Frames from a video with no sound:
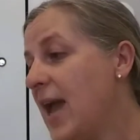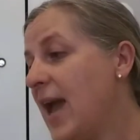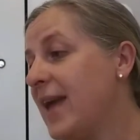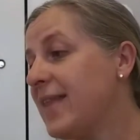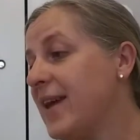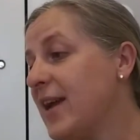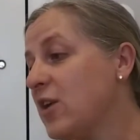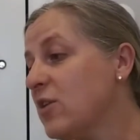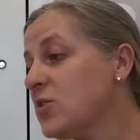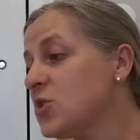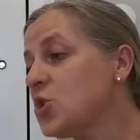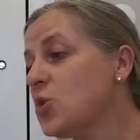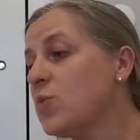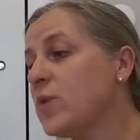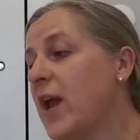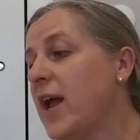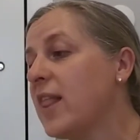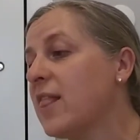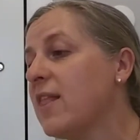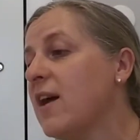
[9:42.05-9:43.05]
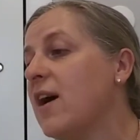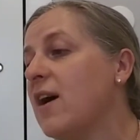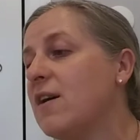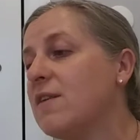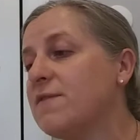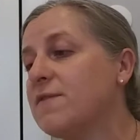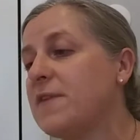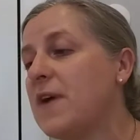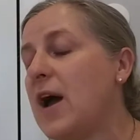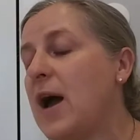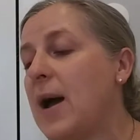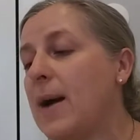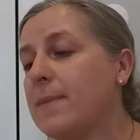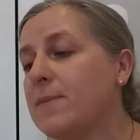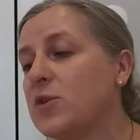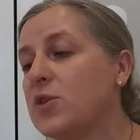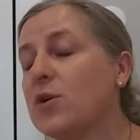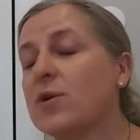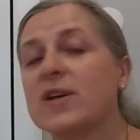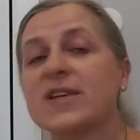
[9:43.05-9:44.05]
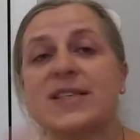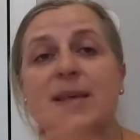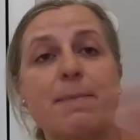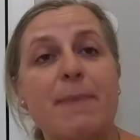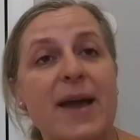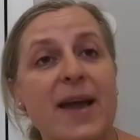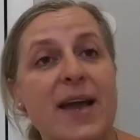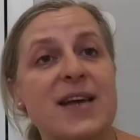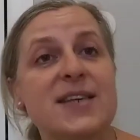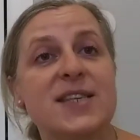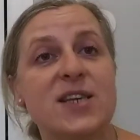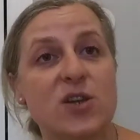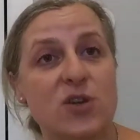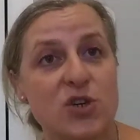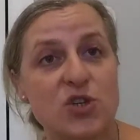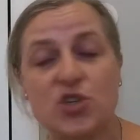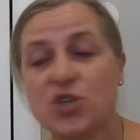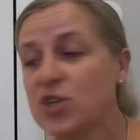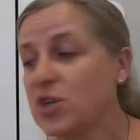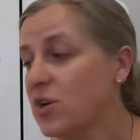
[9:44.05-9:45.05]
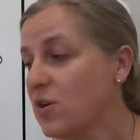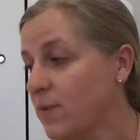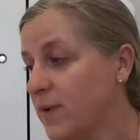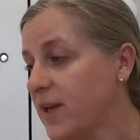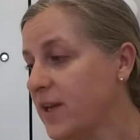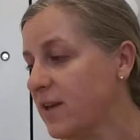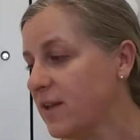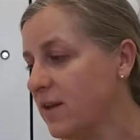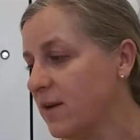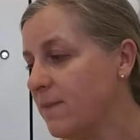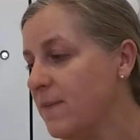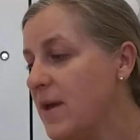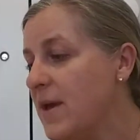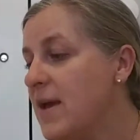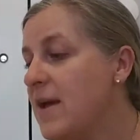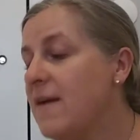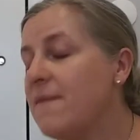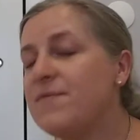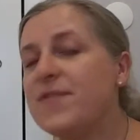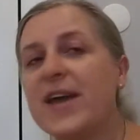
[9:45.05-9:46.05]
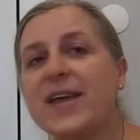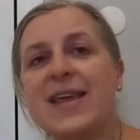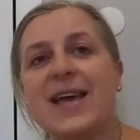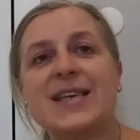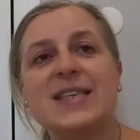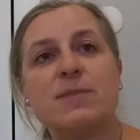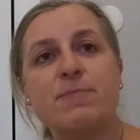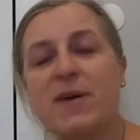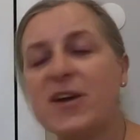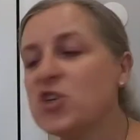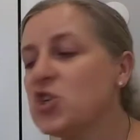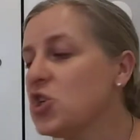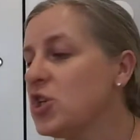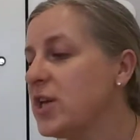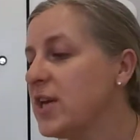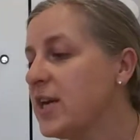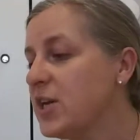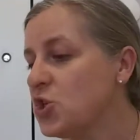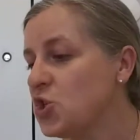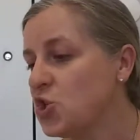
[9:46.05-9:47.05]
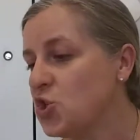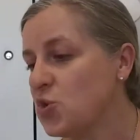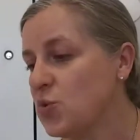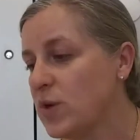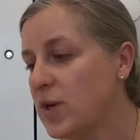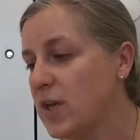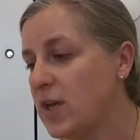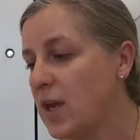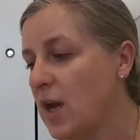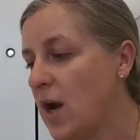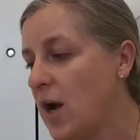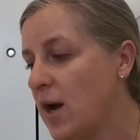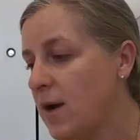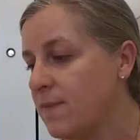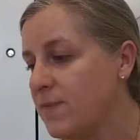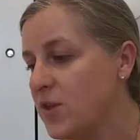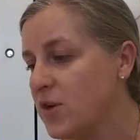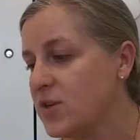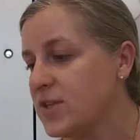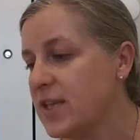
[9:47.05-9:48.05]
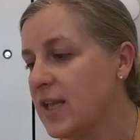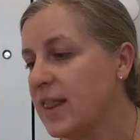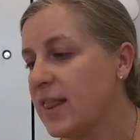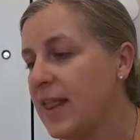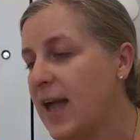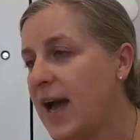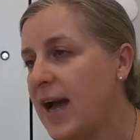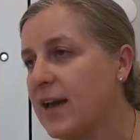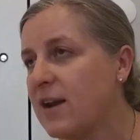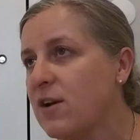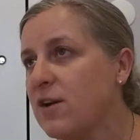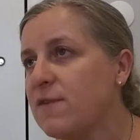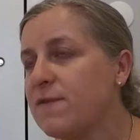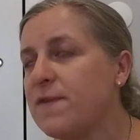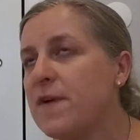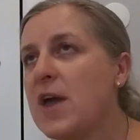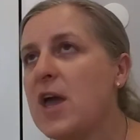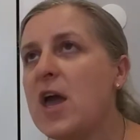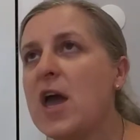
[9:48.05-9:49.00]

And I also, what I love, because Abeka is a Christian curriculum, that especially history, there's a lot of